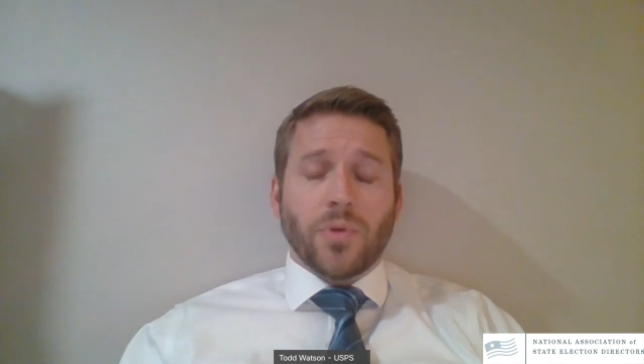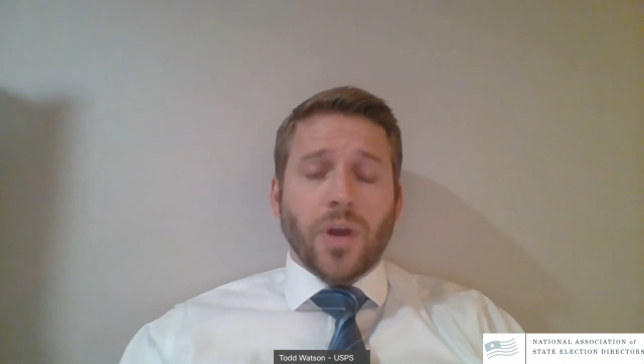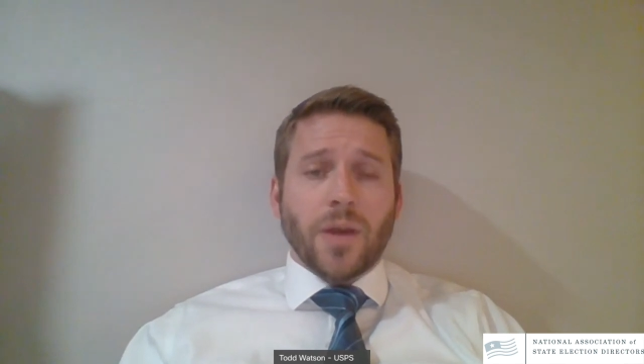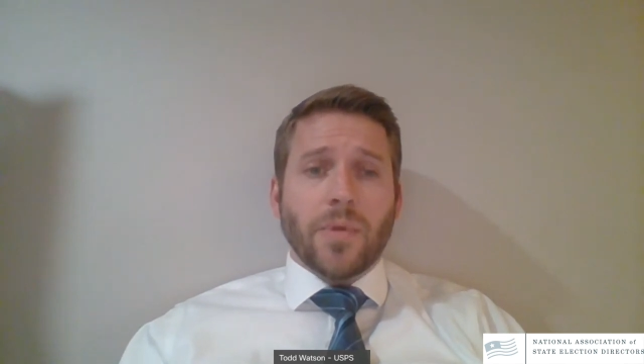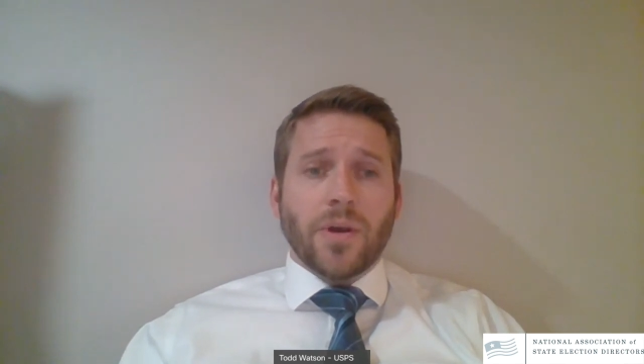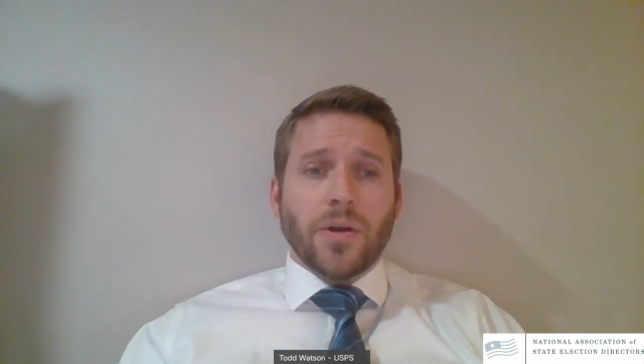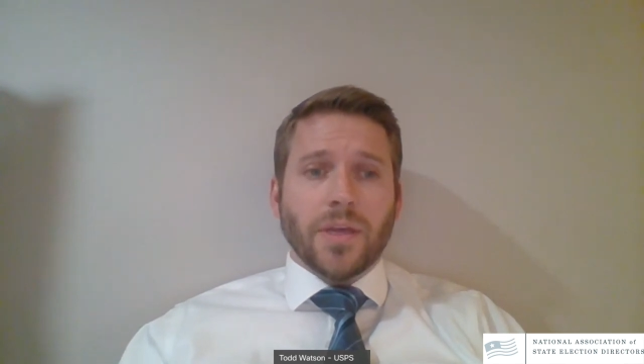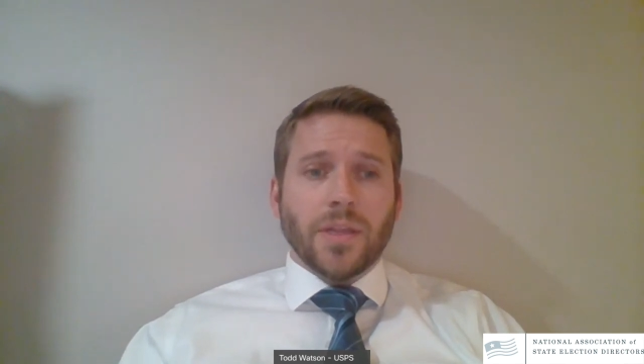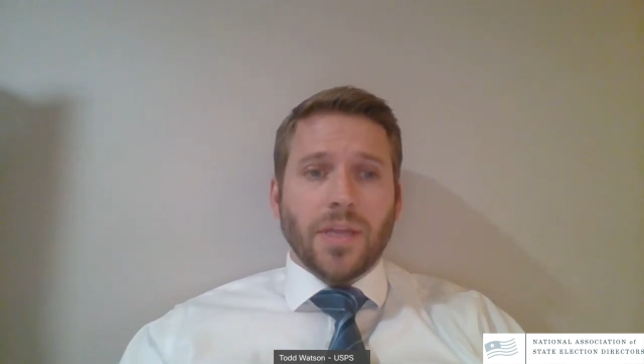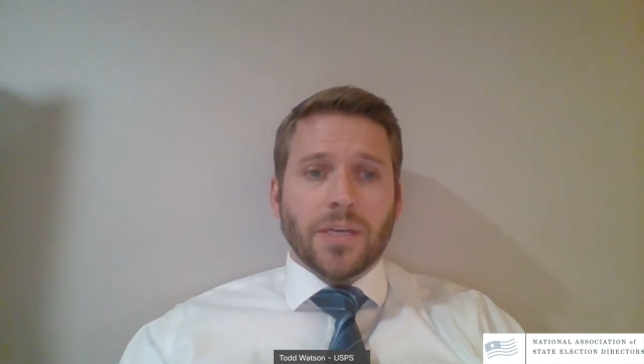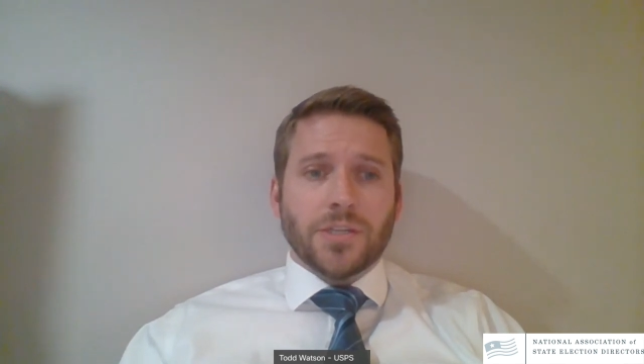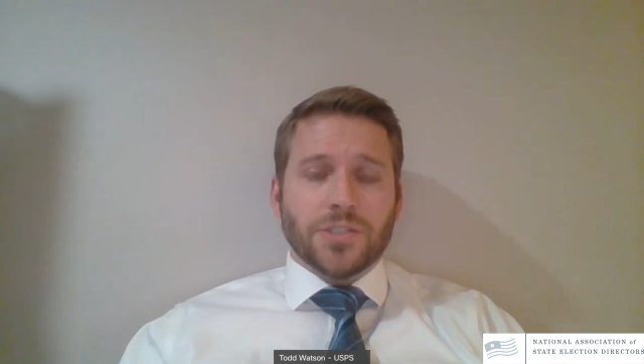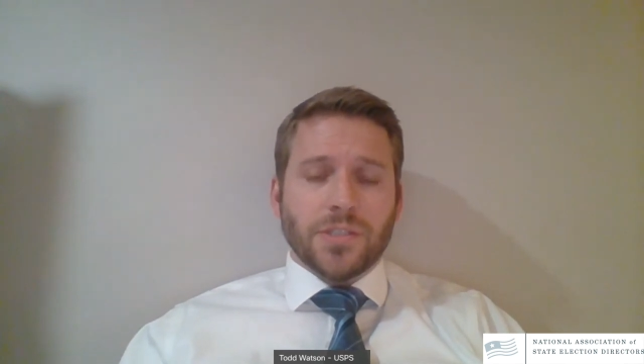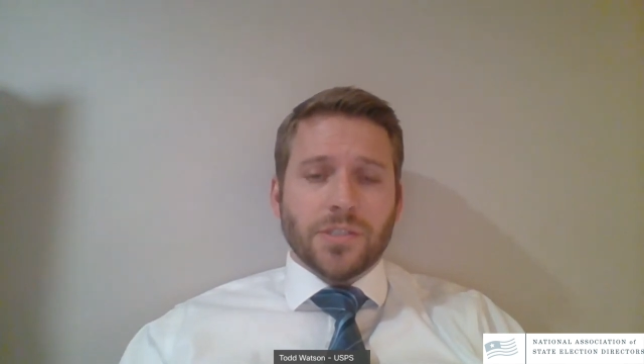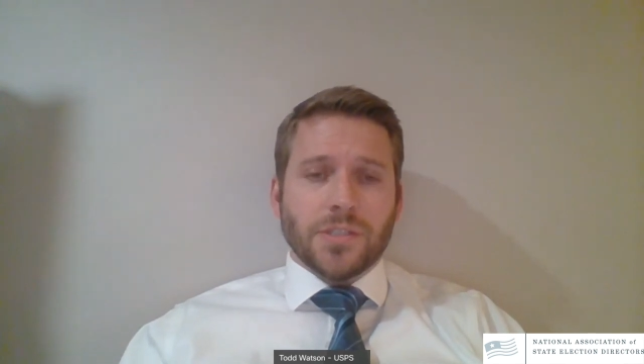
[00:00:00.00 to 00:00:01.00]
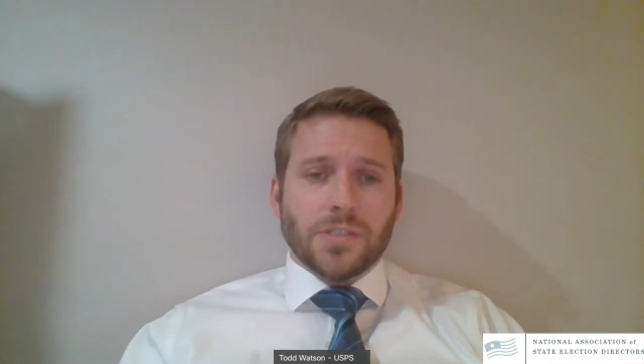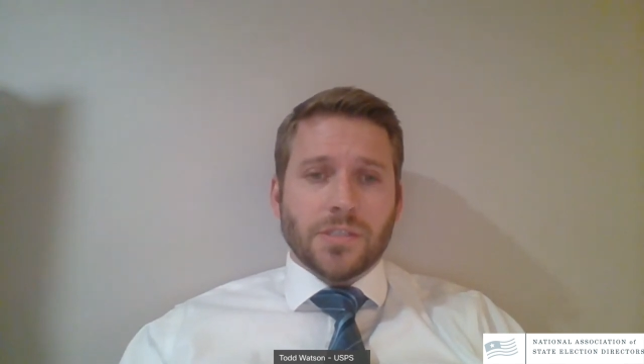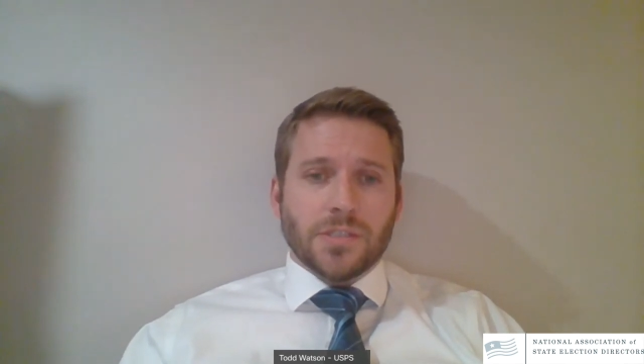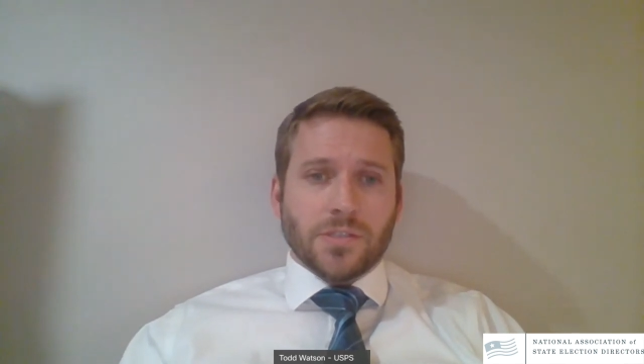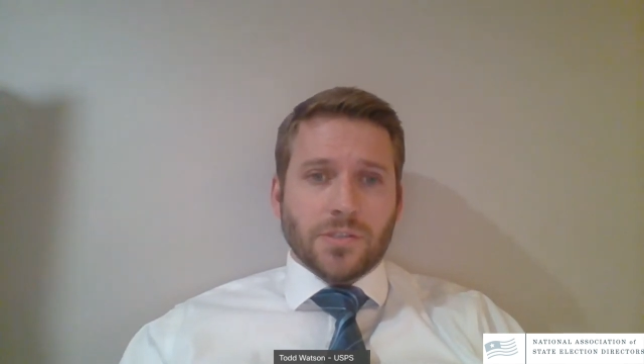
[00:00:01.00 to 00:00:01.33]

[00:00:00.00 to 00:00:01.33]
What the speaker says: primary elections.